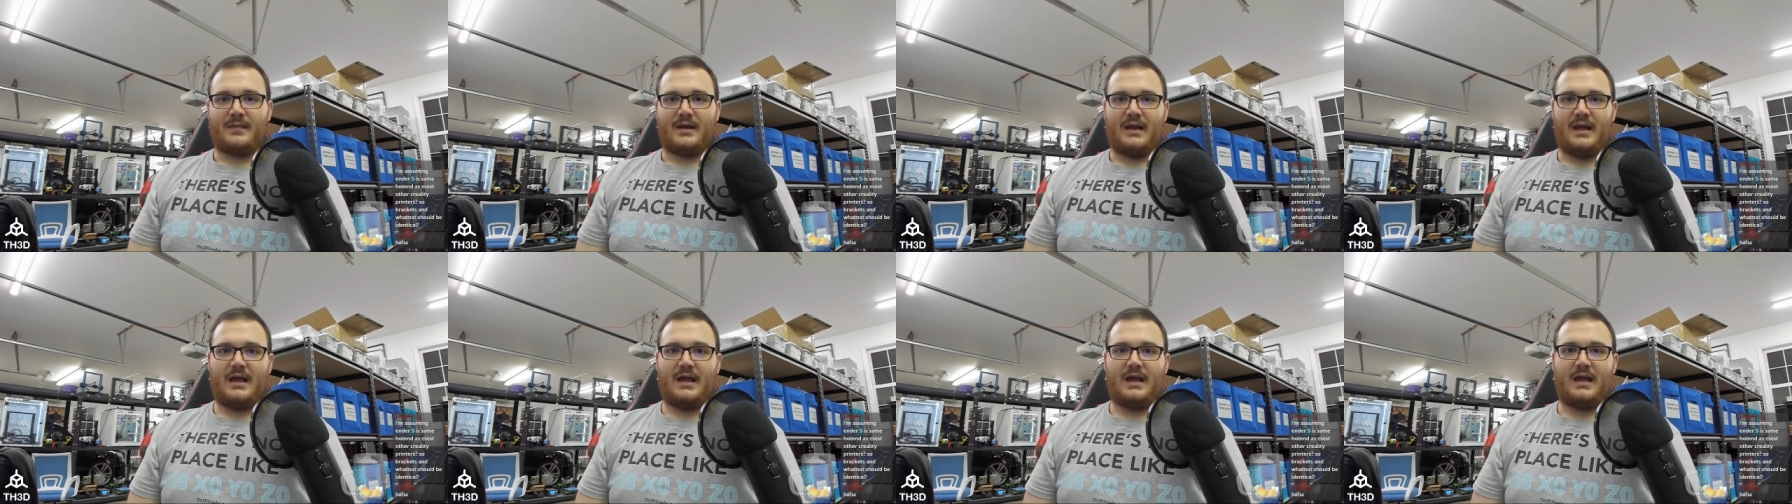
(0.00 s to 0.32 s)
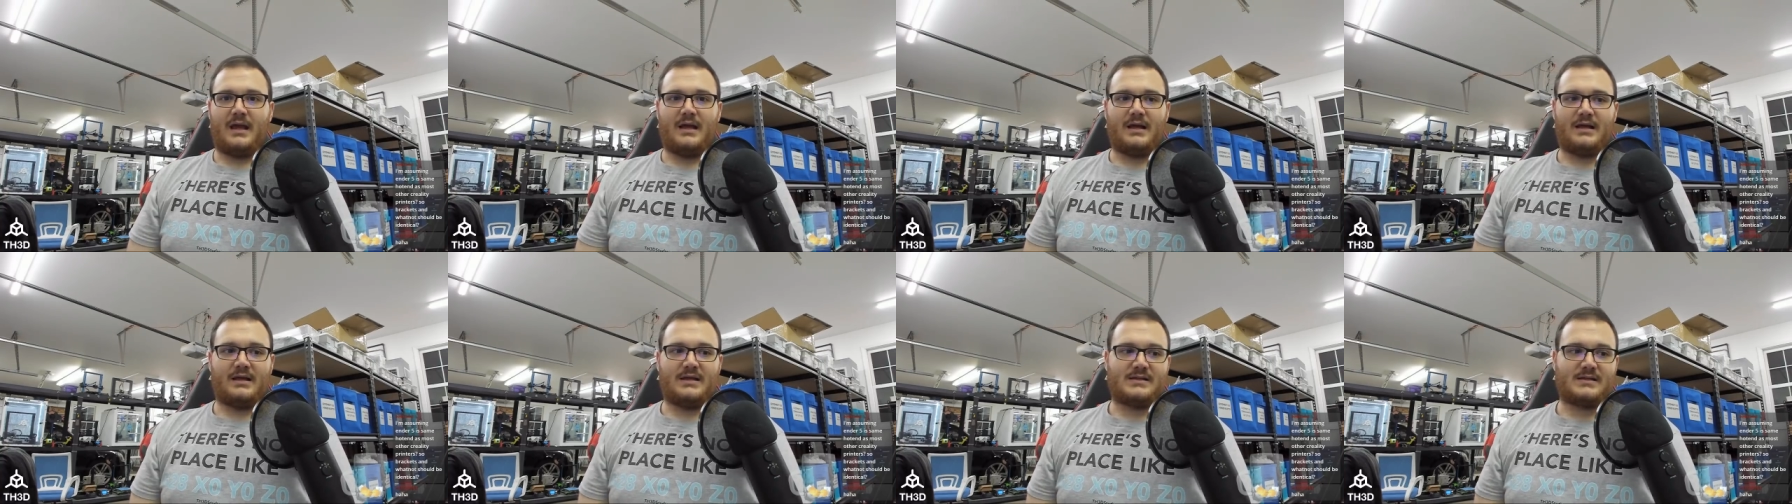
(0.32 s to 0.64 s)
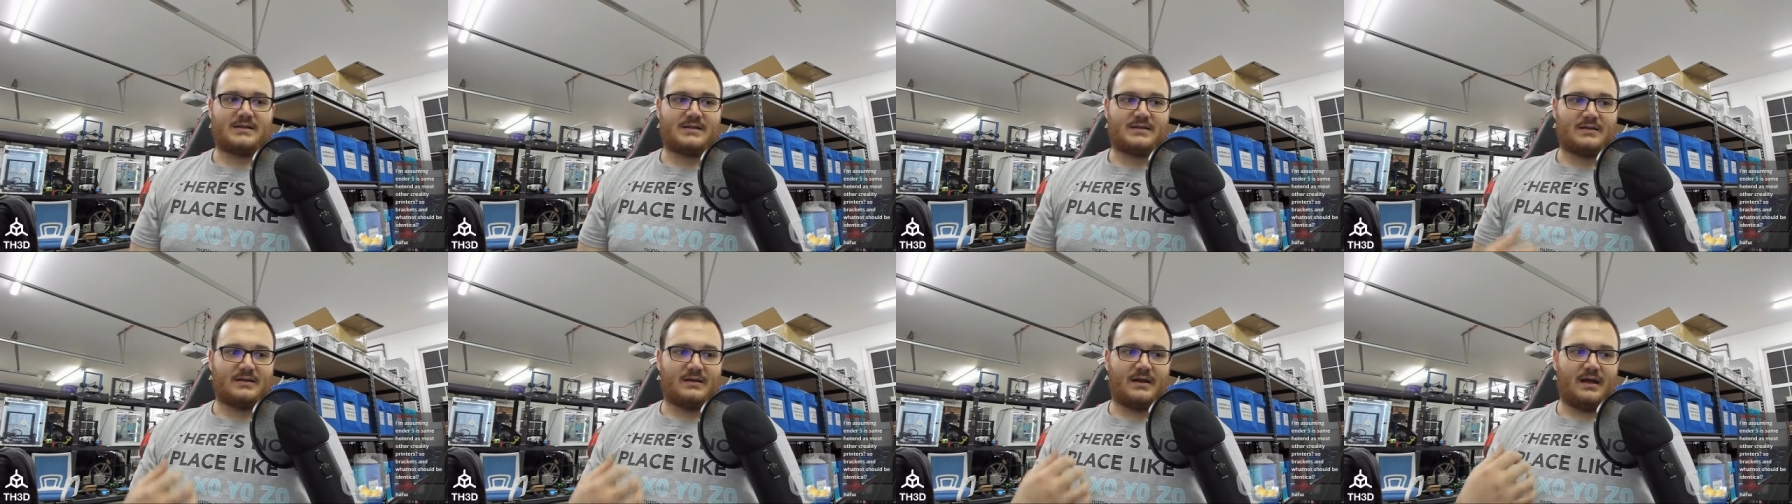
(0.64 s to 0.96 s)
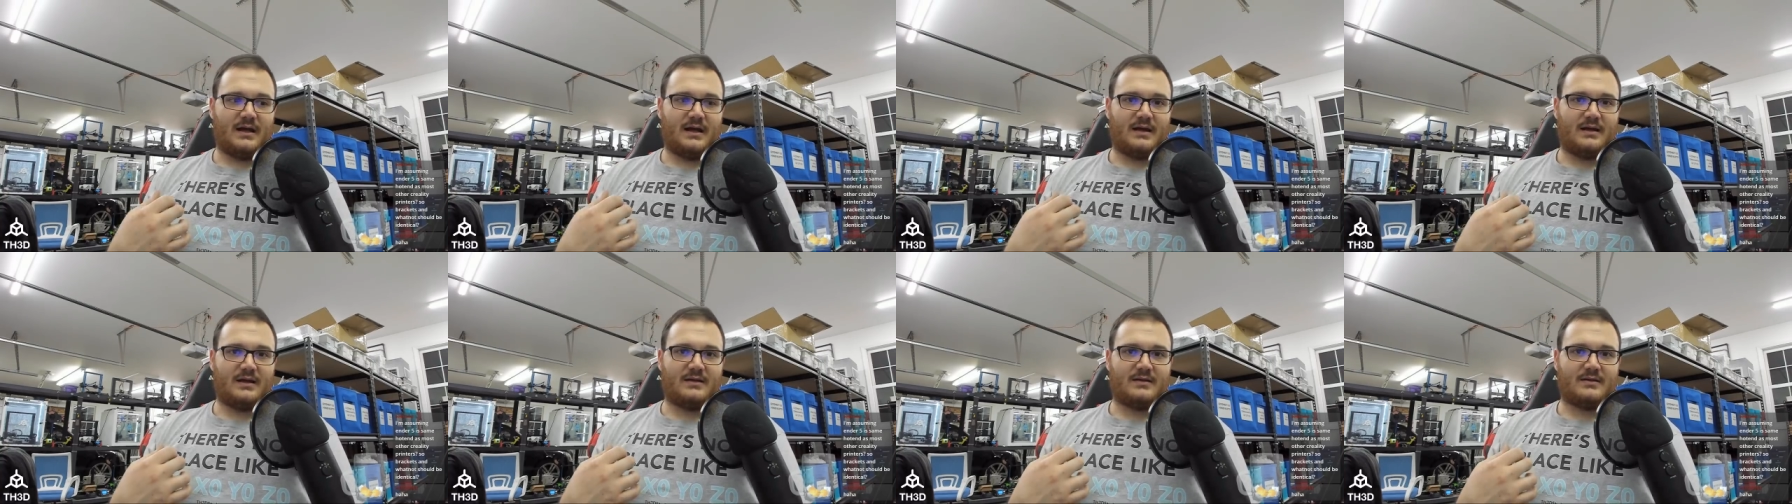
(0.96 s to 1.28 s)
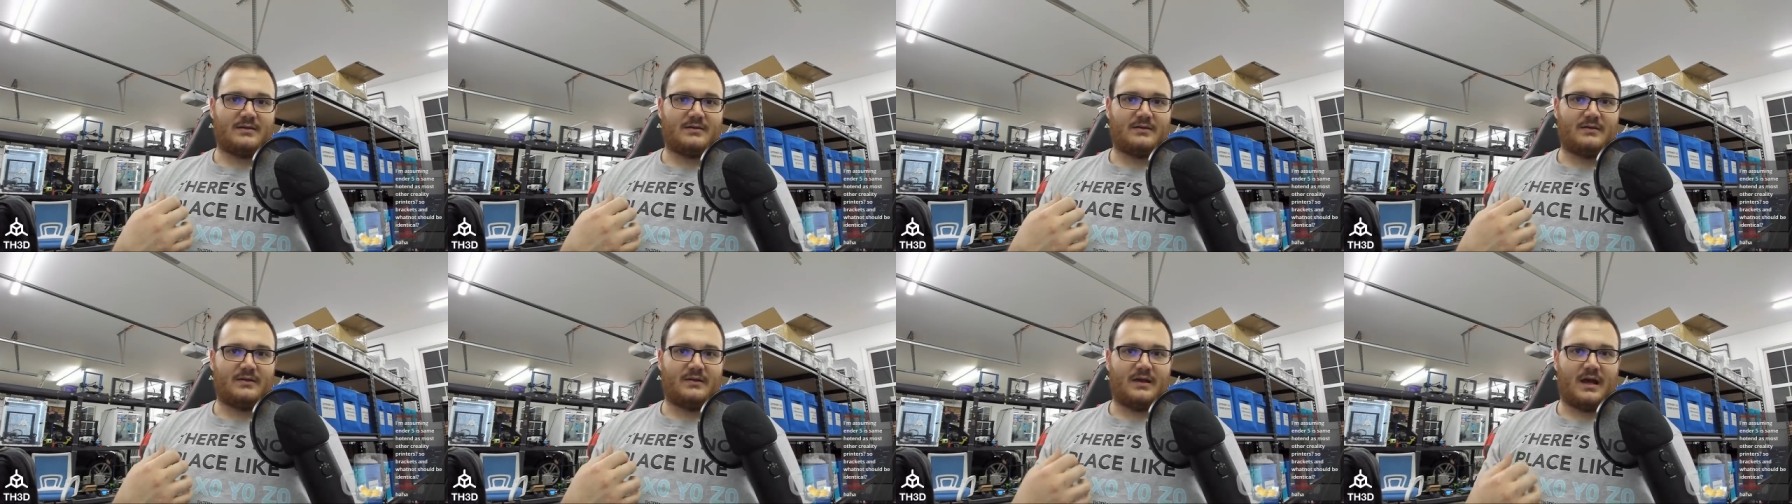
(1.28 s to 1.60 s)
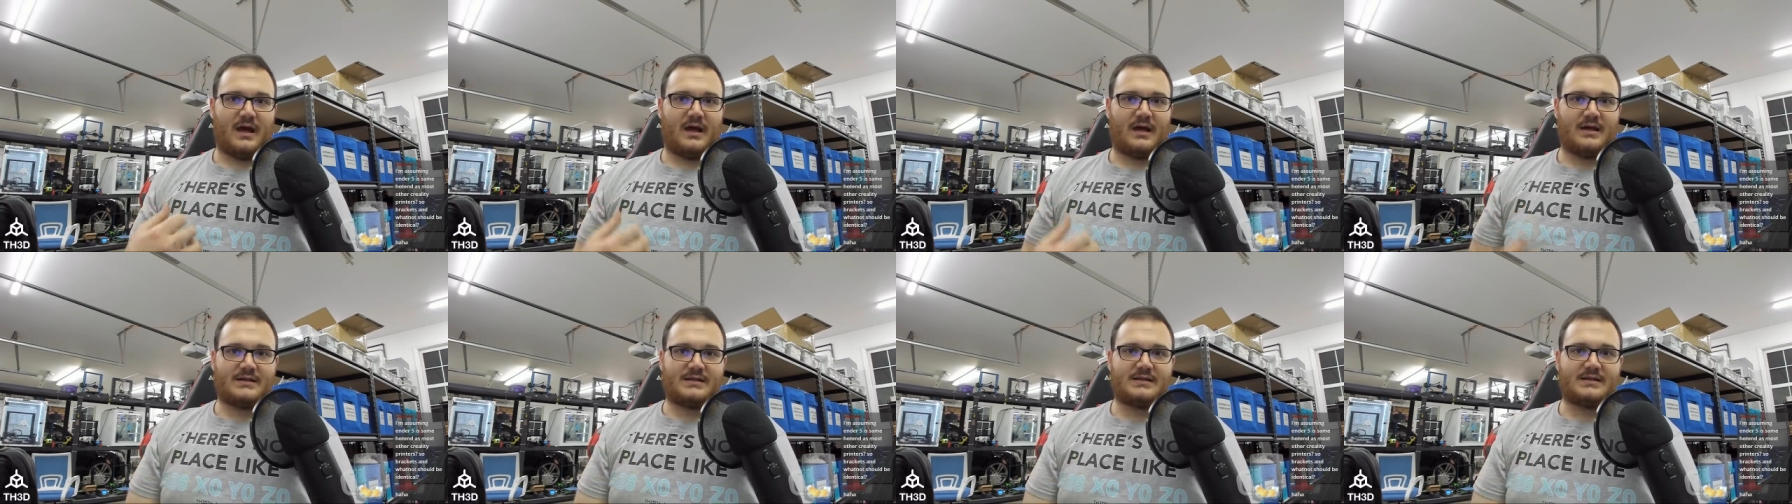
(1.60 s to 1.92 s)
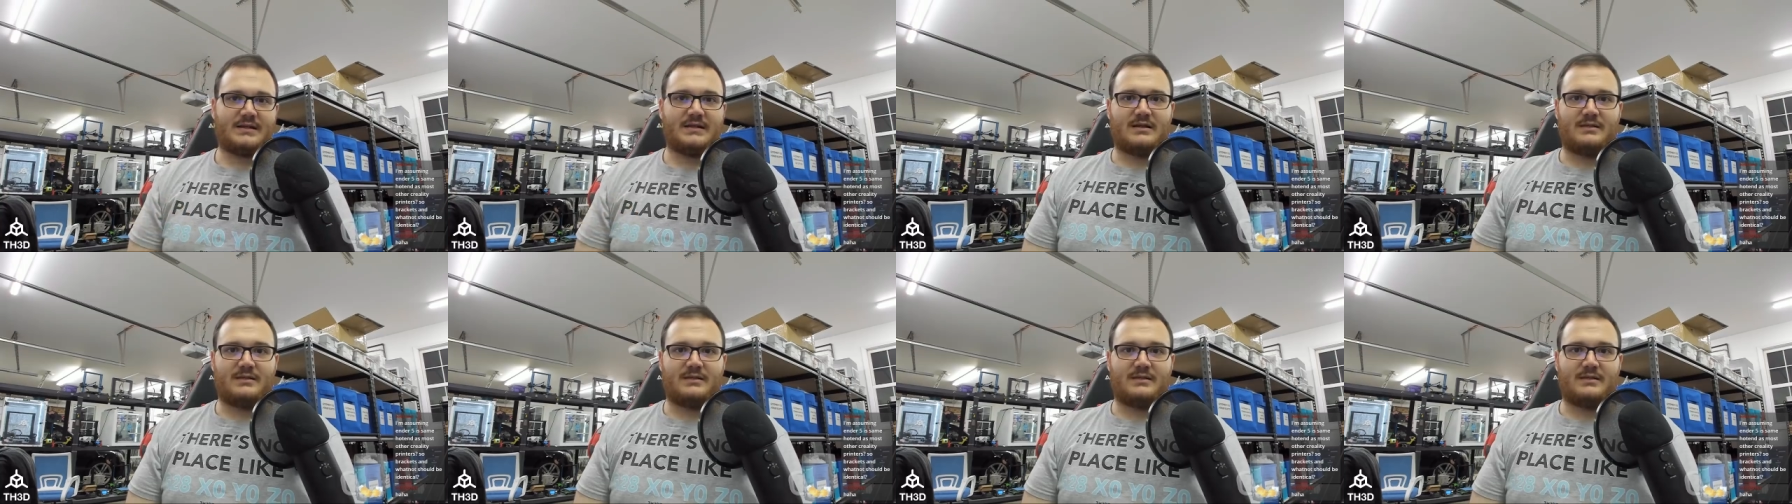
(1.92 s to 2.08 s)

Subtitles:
And like honestly,